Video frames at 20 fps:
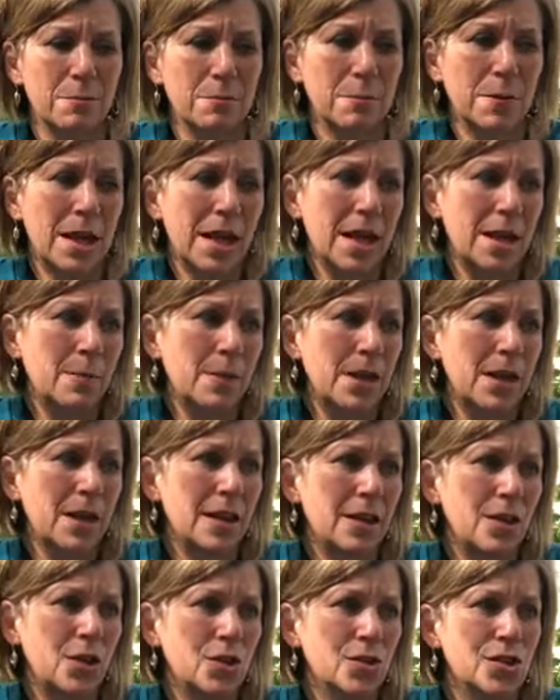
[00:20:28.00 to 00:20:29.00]

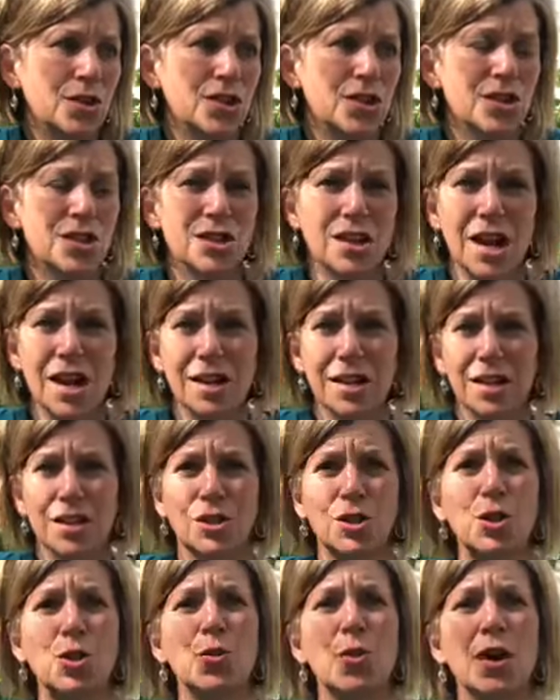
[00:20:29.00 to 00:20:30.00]
maybe you're stuck
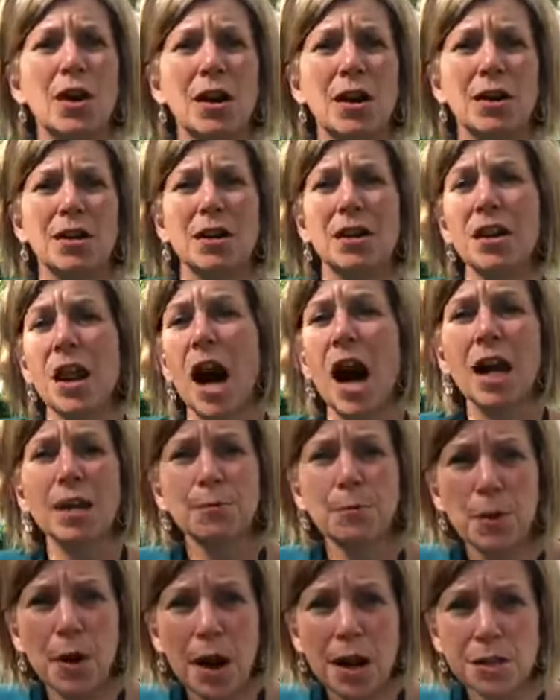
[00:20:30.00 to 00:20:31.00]
and you are
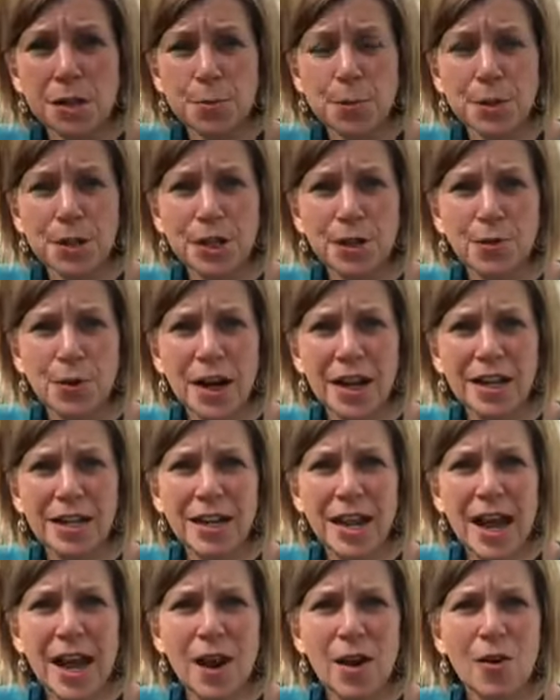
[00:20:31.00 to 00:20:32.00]
not prospering
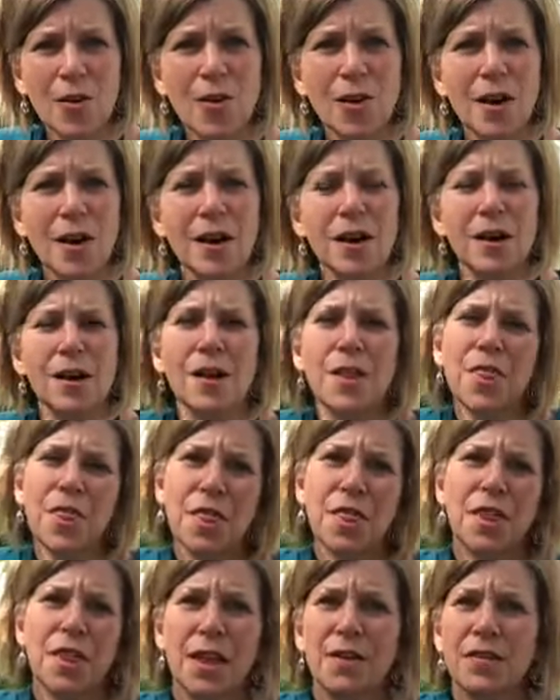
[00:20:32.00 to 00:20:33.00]
right now,
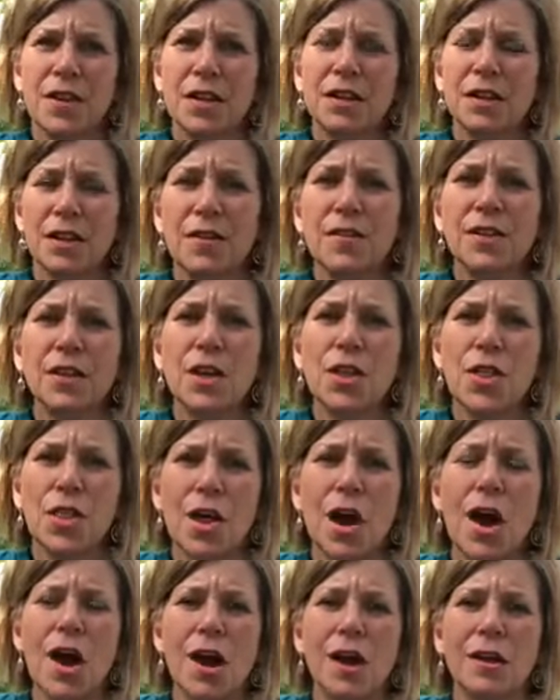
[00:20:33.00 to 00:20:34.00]
give it a
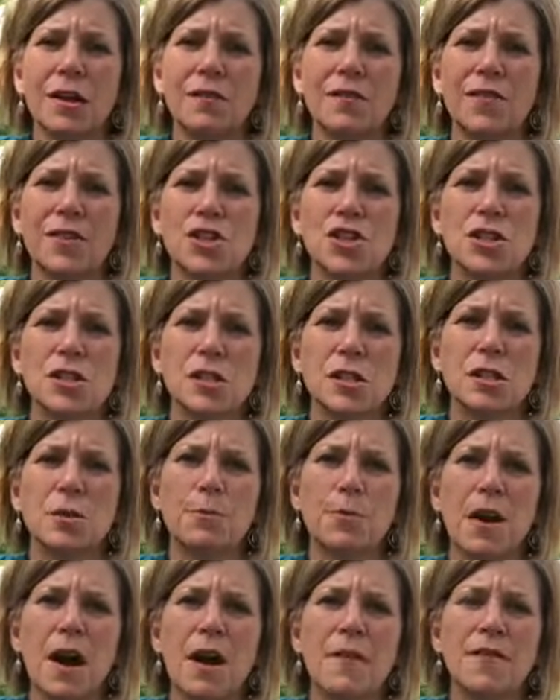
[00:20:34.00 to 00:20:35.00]
thought. Visions
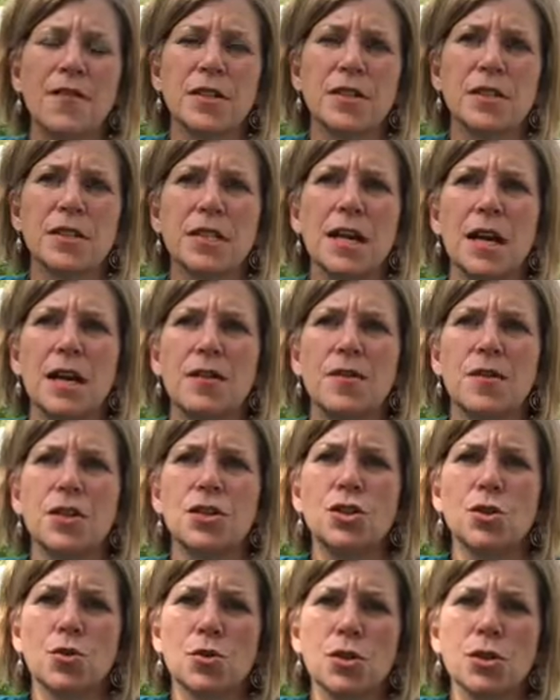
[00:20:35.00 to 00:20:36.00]
to Profits.
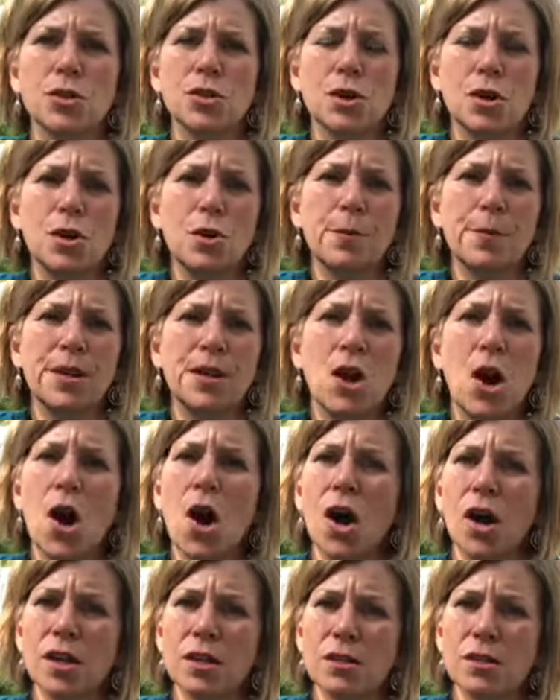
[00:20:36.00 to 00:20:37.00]
The doors open
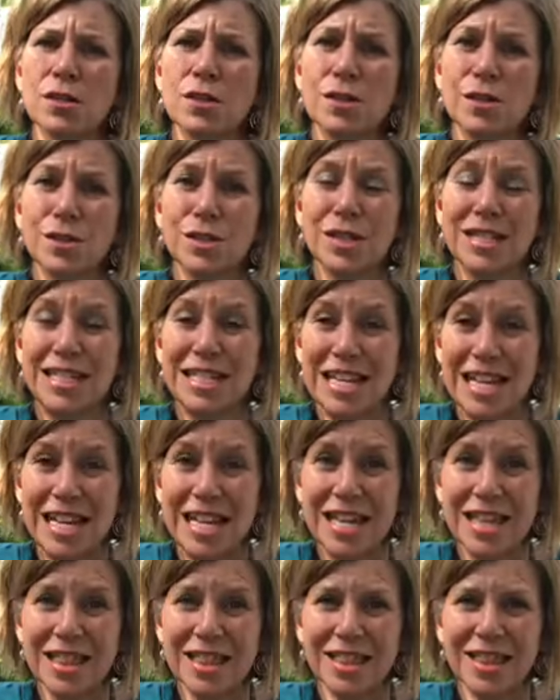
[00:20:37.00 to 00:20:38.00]
August
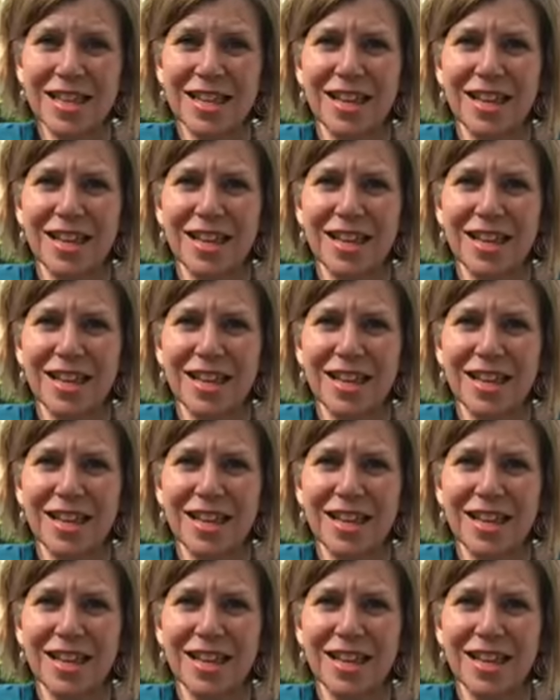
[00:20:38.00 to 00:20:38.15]
13th,